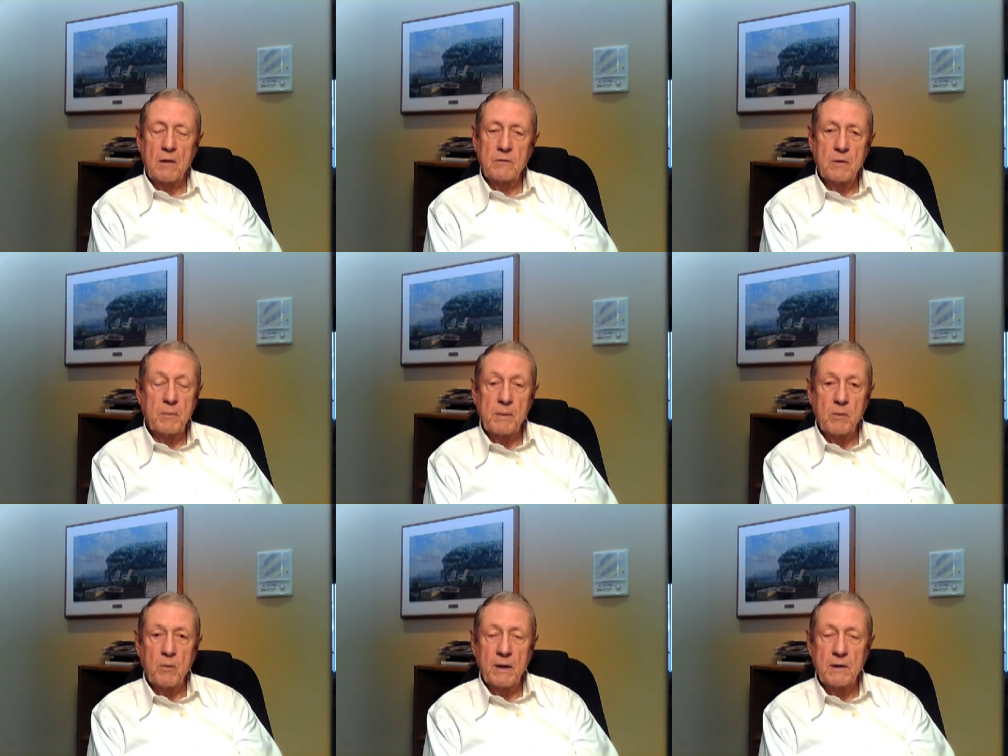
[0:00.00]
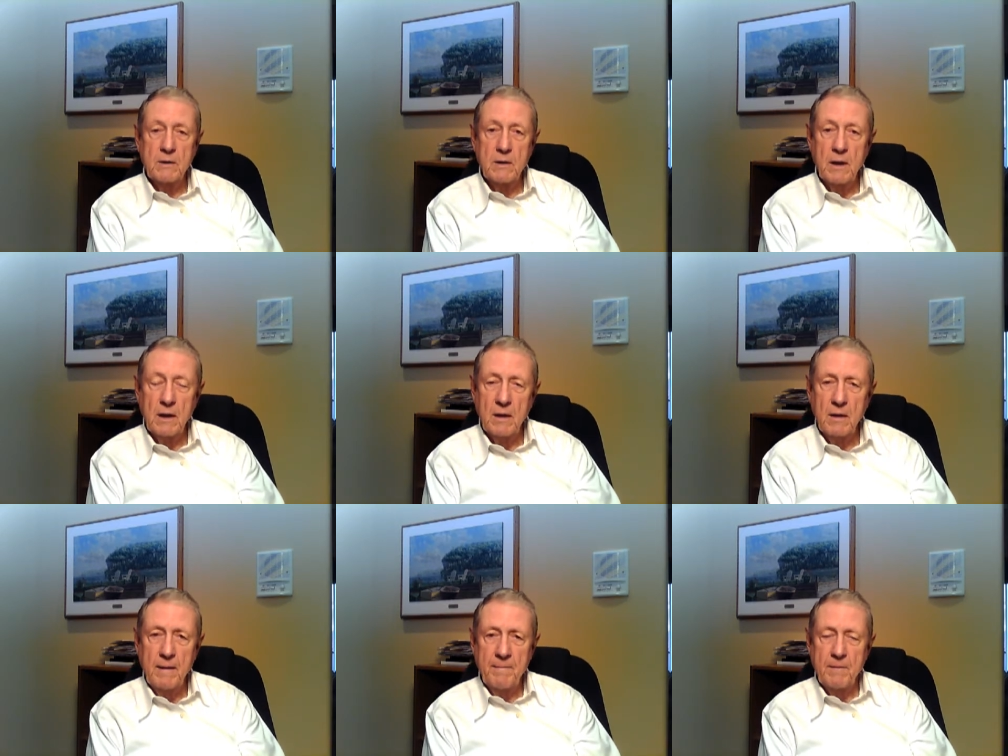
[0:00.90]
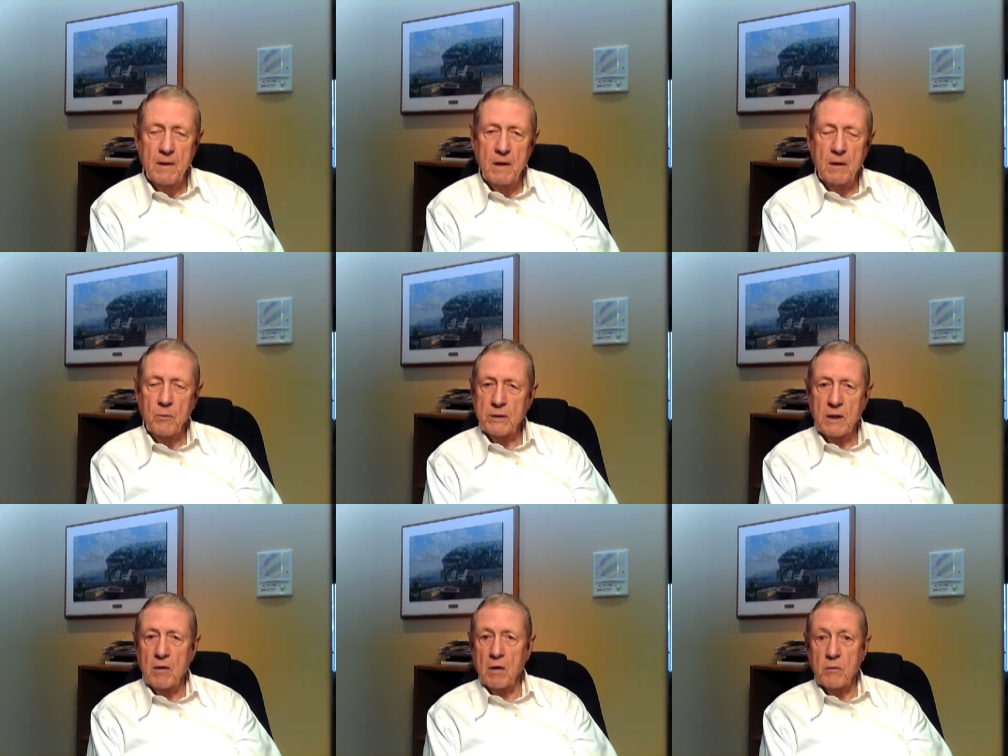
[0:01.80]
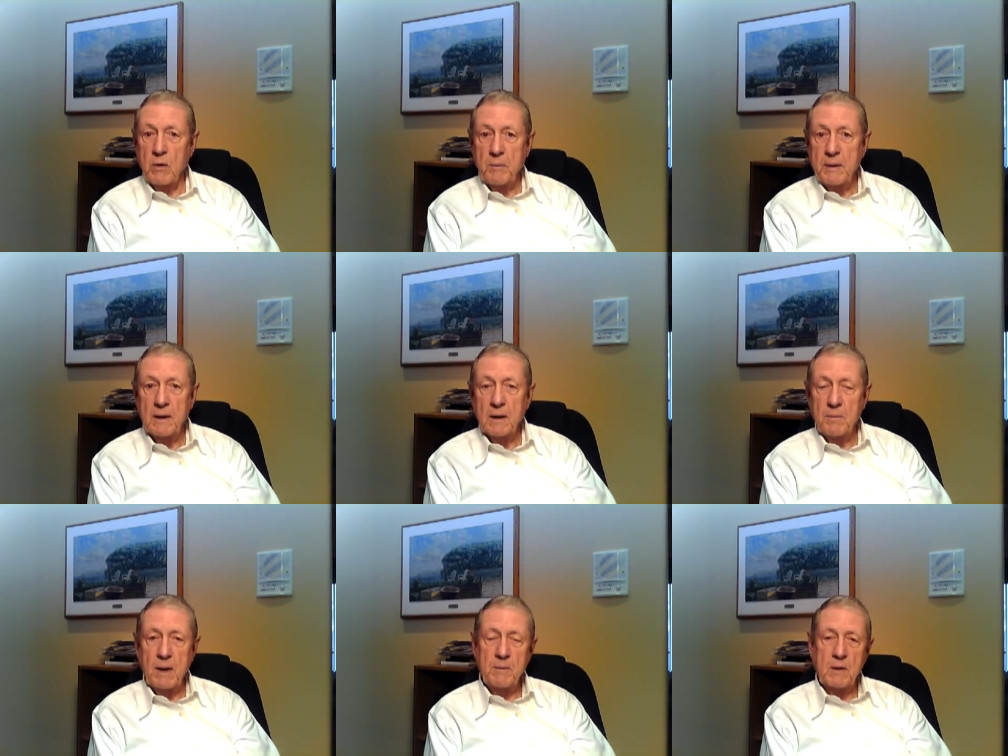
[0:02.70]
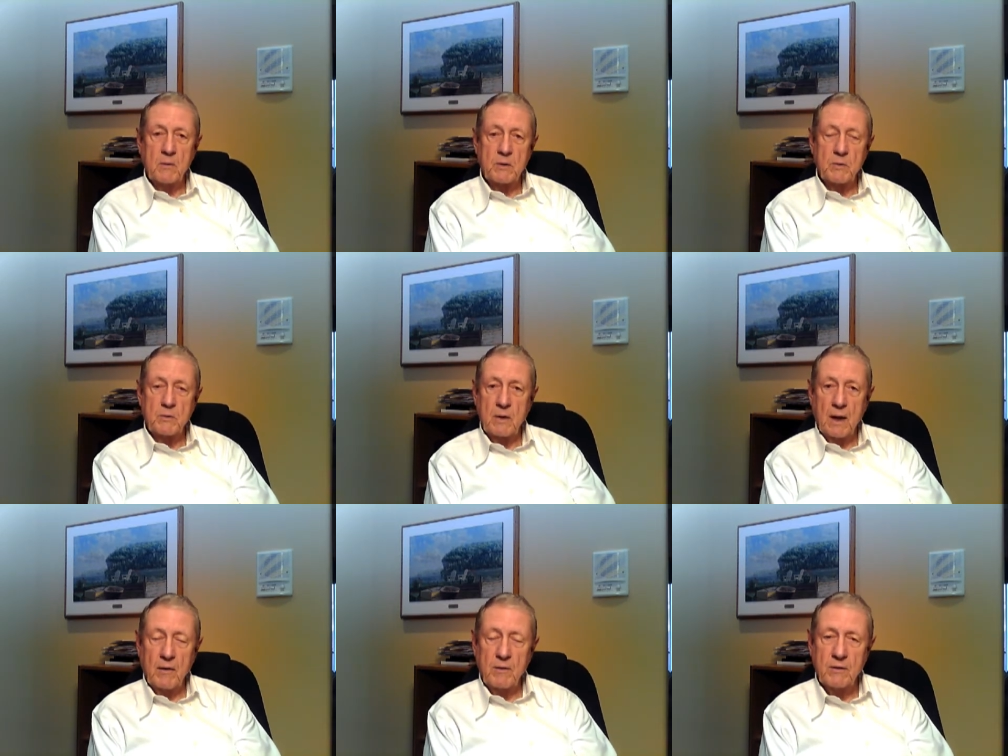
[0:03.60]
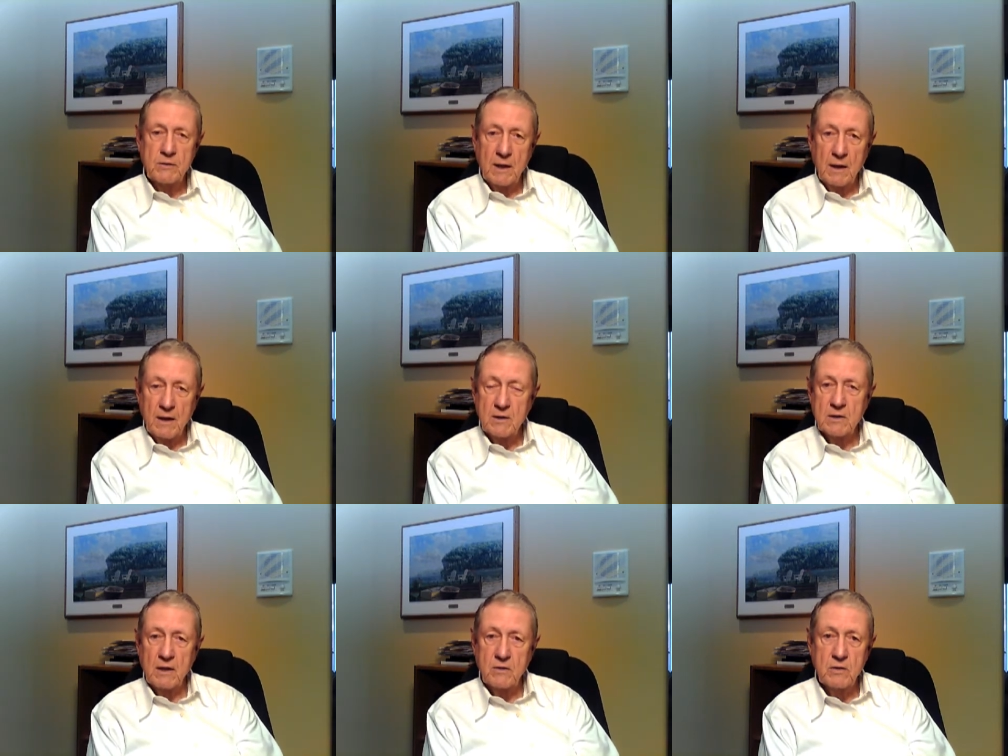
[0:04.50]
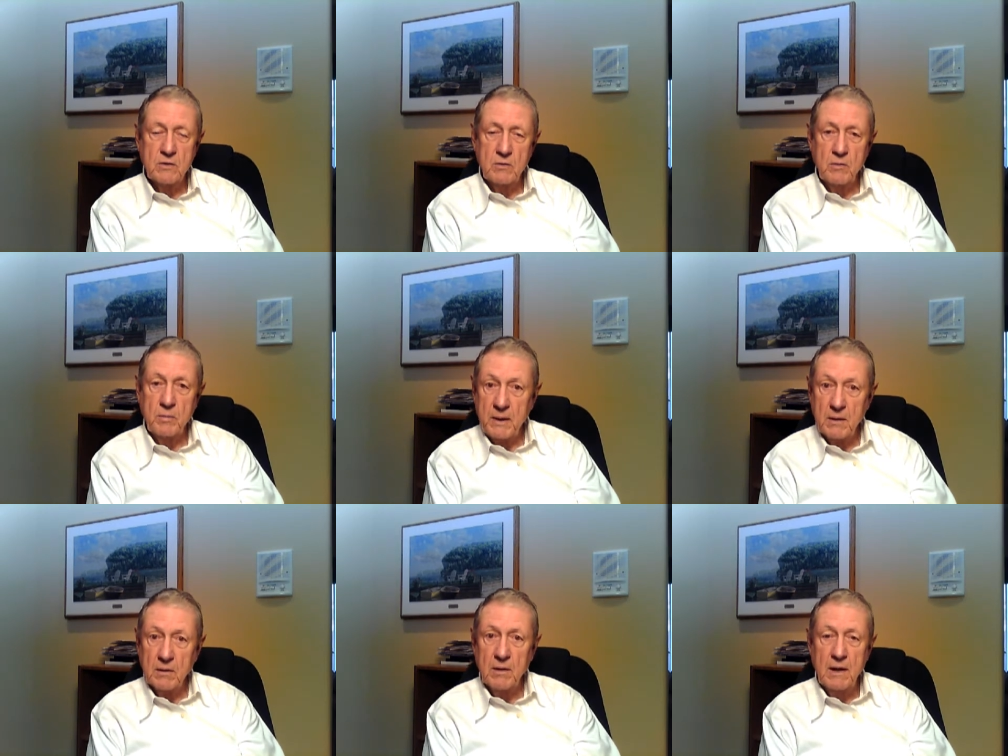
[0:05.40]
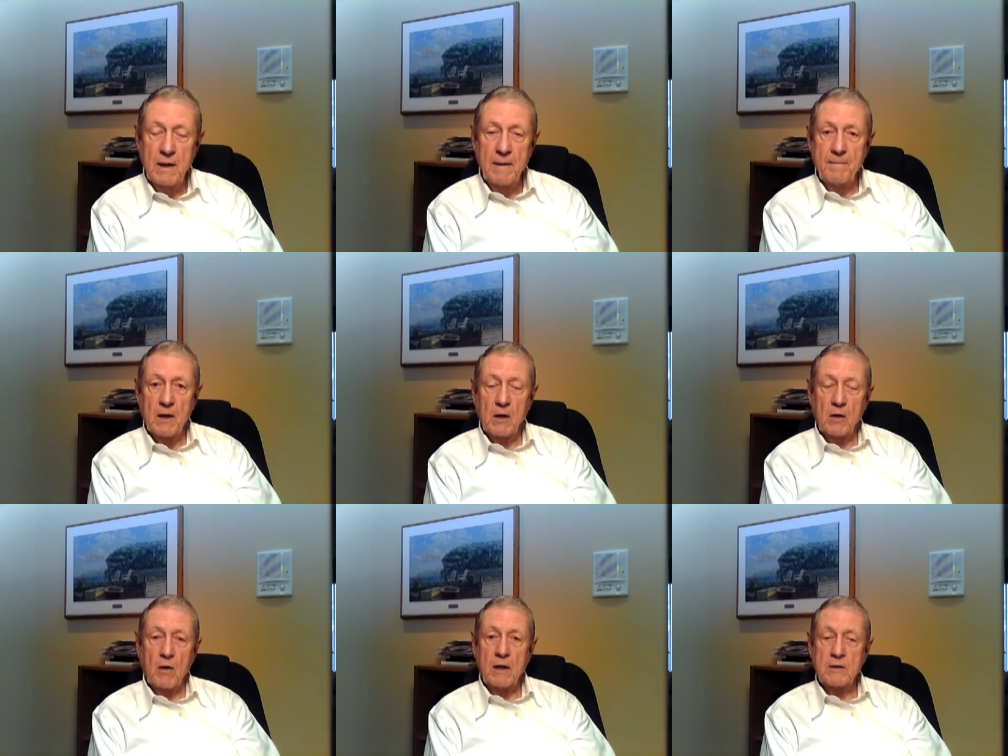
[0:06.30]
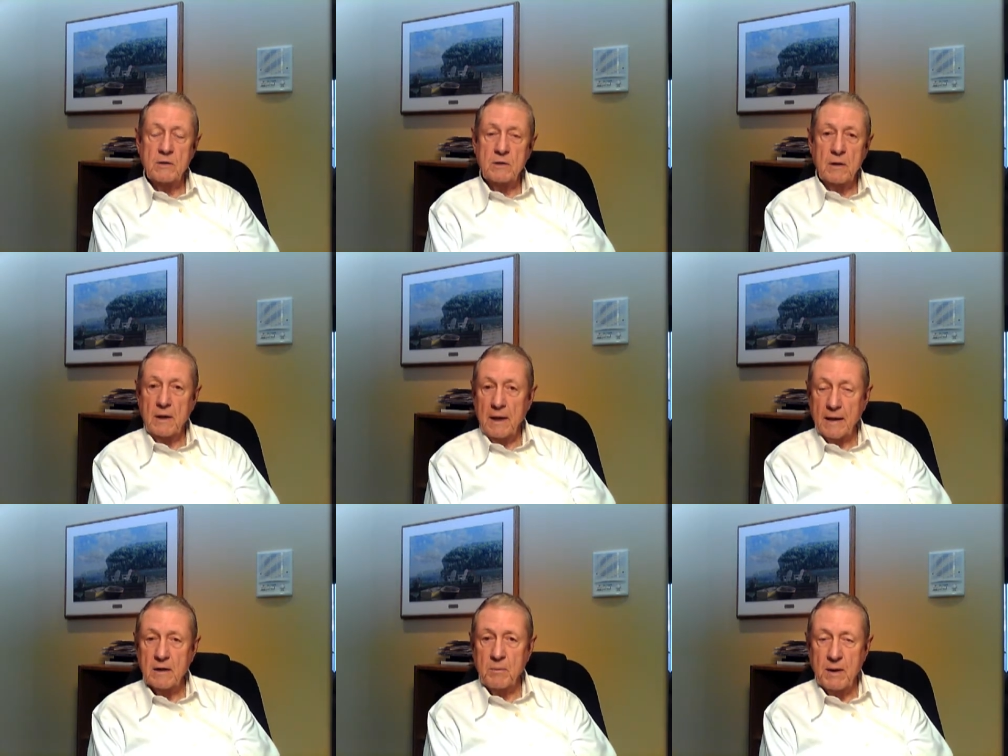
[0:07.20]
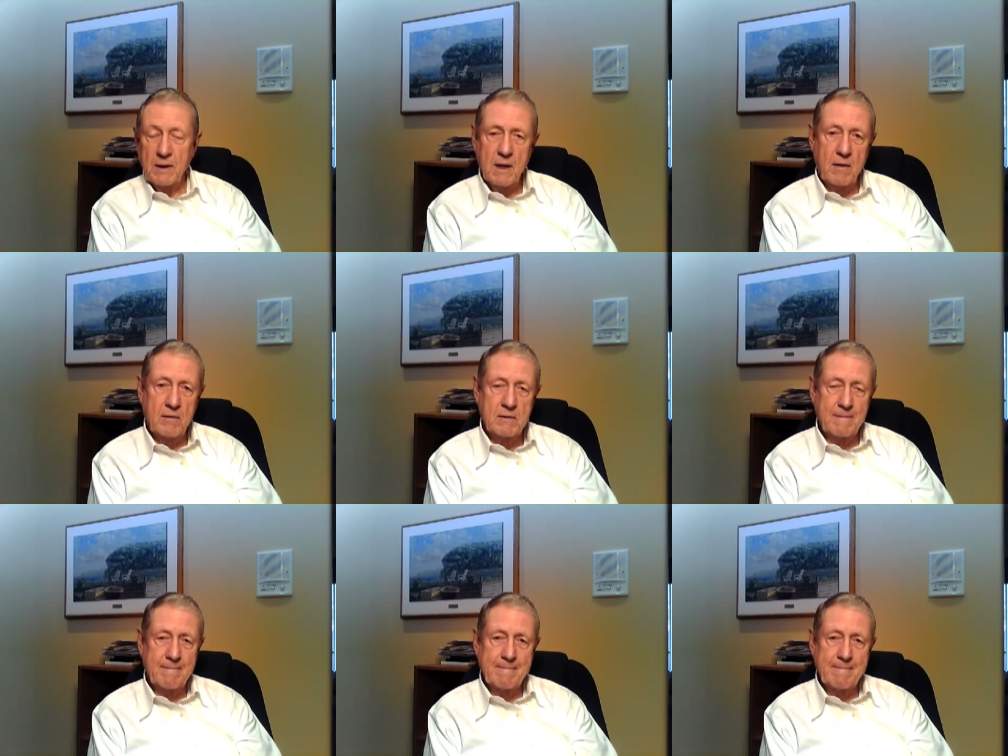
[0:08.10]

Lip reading: Some people want what they call the repeal amendment, which would allow the state legislatures to repeal laws enacted by the Congress.